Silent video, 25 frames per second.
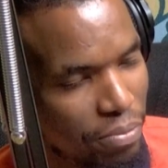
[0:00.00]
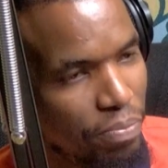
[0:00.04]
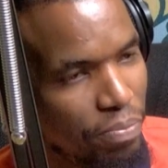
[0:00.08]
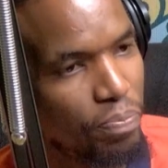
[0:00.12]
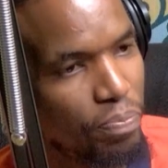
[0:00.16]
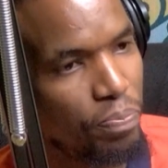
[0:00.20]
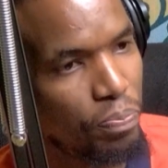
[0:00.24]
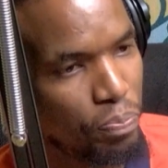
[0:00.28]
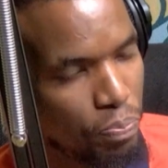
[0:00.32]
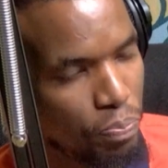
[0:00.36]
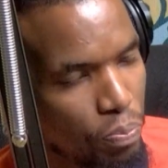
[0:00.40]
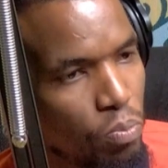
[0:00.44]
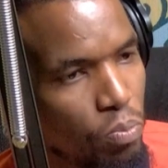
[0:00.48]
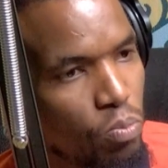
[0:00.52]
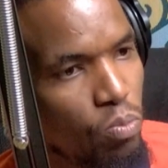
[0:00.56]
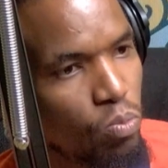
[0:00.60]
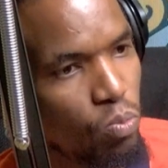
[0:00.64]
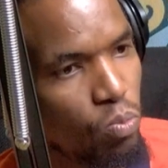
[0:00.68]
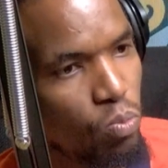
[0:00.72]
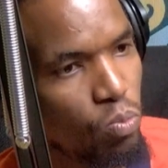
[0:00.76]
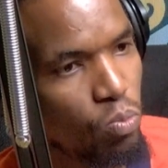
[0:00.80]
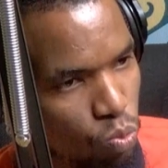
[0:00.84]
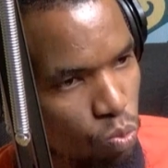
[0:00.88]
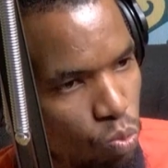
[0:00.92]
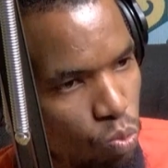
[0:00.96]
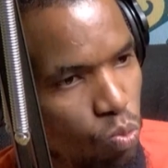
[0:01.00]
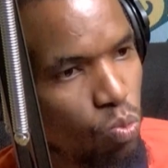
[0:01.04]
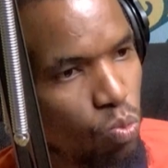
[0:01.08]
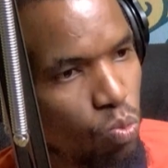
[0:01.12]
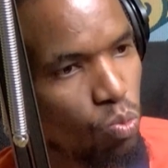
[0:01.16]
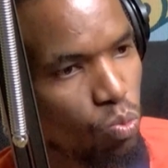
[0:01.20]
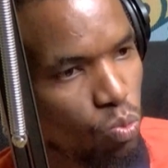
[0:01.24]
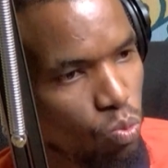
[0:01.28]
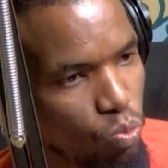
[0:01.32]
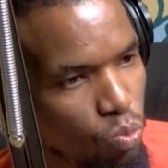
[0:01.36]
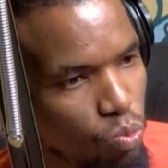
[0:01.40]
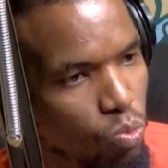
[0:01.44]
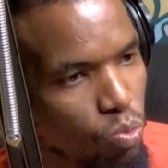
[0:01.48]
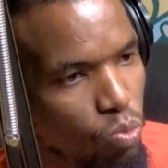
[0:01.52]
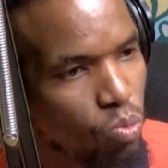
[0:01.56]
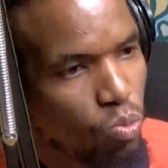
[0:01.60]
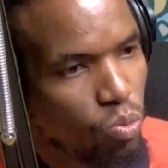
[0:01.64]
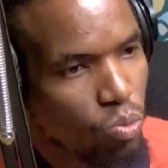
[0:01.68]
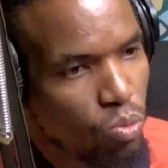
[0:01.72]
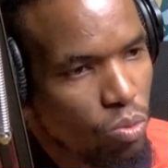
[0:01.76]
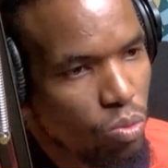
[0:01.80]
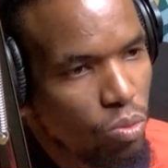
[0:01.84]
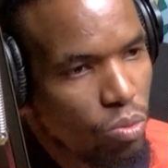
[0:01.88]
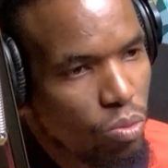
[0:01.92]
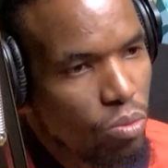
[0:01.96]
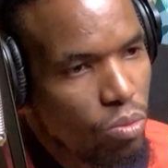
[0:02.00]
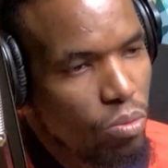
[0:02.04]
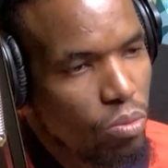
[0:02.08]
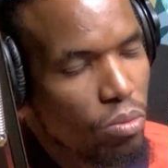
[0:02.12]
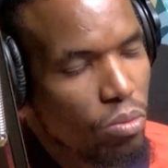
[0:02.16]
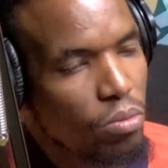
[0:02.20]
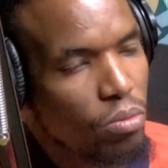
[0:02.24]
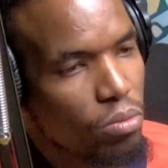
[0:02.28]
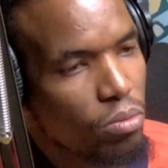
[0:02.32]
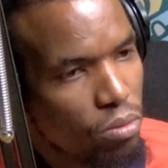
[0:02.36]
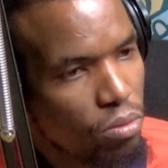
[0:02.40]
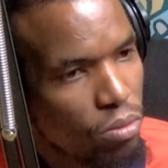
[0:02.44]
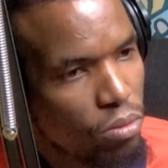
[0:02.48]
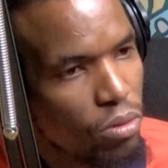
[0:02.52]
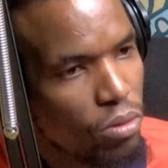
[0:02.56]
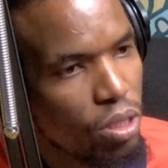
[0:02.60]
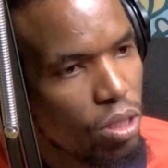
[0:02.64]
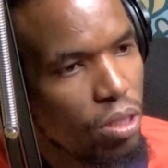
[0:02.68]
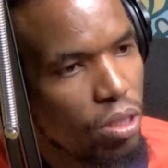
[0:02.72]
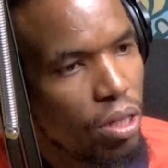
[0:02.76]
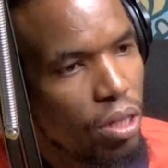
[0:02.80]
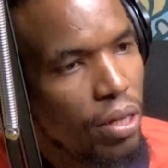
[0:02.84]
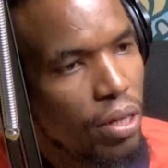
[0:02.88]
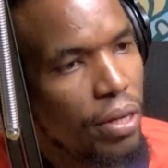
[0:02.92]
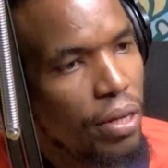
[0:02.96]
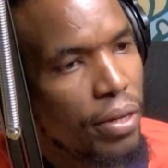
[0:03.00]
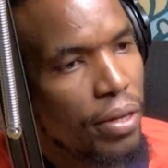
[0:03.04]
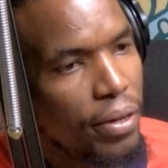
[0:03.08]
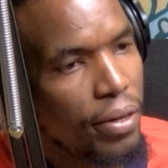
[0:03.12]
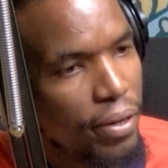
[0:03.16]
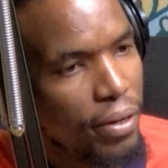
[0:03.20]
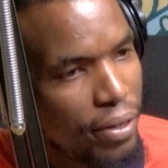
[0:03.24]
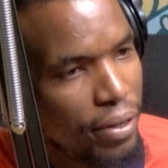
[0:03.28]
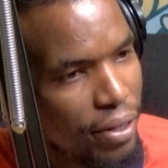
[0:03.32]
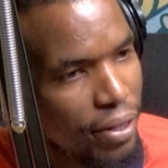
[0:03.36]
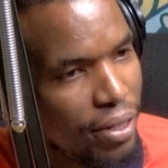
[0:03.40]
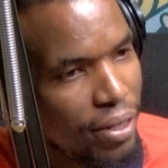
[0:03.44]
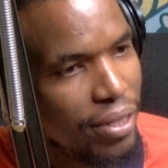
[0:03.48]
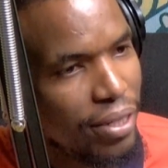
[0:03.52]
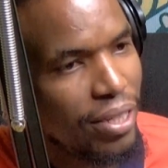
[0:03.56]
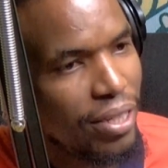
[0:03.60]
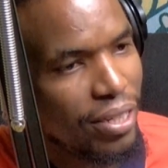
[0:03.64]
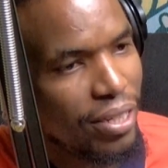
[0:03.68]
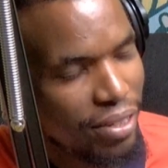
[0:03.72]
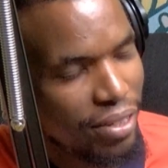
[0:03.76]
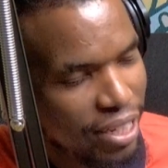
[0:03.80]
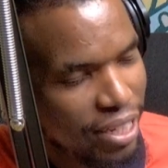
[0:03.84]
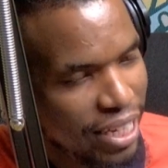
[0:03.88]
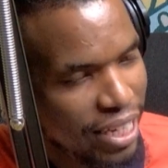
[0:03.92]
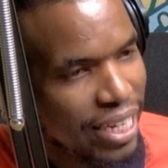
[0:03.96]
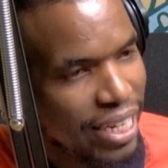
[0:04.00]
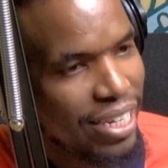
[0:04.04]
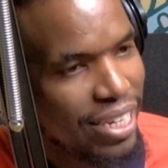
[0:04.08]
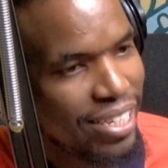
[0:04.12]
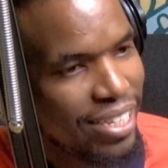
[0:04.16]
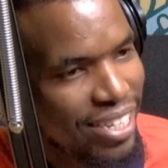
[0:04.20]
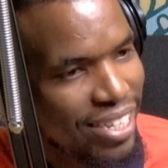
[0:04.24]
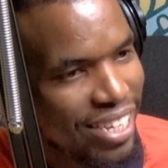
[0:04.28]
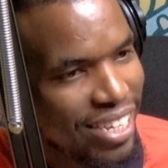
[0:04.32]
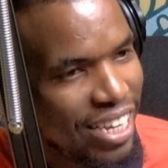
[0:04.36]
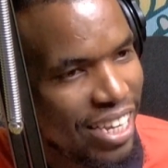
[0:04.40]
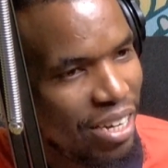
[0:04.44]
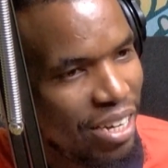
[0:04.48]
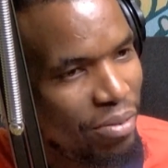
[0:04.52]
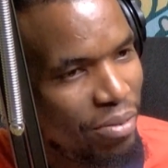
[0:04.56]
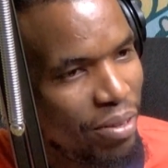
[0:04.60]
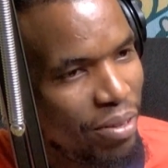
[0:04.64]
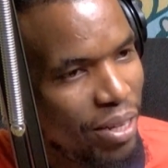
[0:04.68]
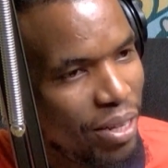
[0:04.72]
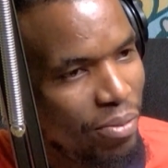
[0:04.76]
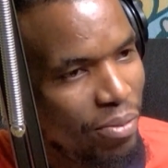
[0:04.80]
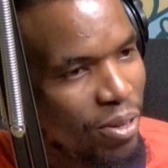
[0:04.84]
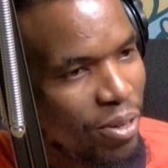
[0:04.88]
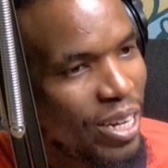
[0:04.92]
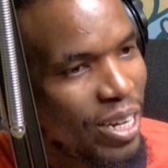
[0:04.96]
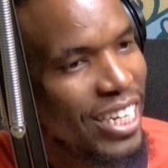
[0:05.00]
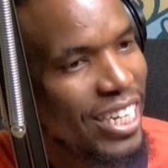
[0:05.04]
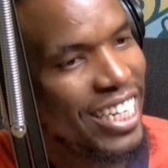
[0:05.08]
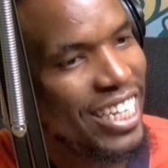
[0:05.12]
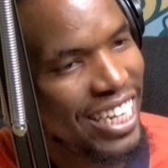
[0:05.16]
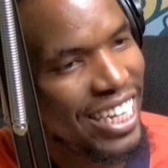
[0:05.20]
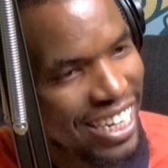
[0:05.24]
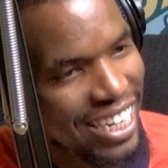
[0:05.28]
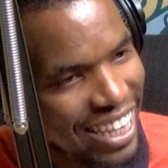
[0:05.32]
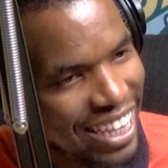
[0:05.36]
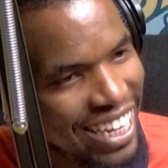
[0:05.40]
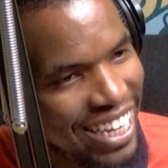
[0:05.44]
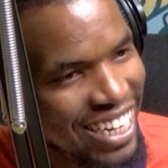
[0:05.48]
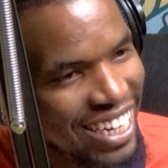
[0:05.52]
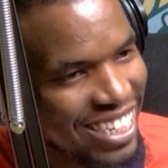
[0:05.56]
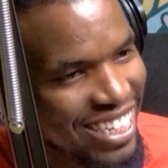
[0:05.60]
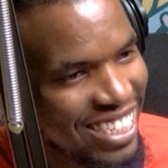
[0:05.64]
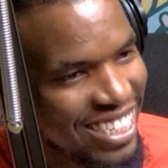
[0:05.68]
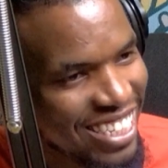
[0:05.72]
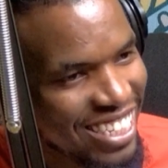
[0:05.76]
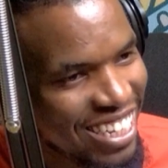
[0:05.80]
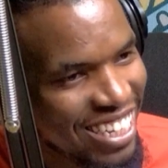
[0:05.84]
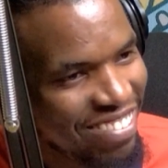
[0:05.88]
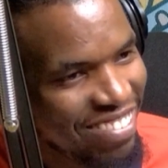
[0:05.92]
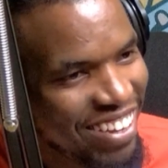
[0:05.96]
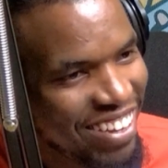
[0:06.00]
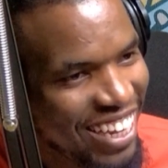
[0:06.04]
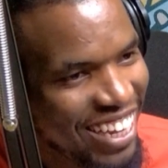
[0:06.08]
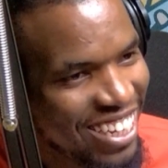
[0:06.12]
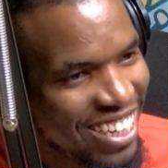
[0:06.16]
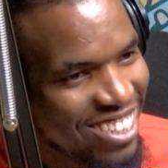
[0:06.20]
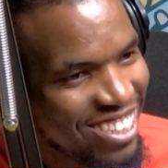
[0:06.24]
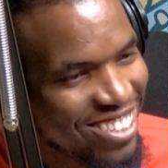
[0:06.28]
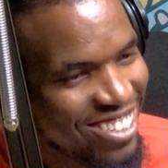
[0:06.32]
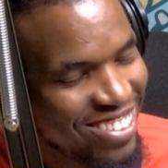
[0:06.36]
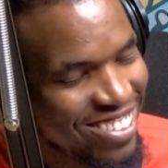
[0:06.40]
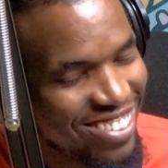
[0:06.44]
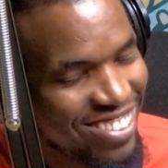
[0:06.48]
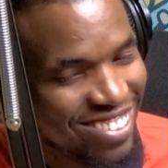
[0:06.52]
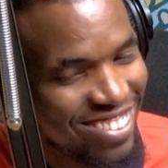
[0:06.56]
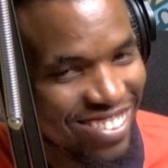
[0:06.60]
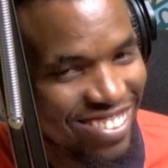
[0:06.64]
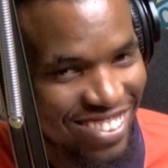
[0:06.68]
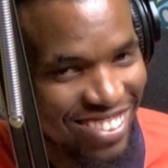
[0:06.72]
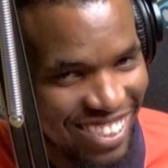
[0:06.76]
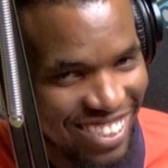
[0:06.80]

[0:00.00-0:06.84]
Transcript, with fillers: anticipate the three percent, and of course there's now the hike in the NHIF. Yes, and we, we already had the NSSF hike. So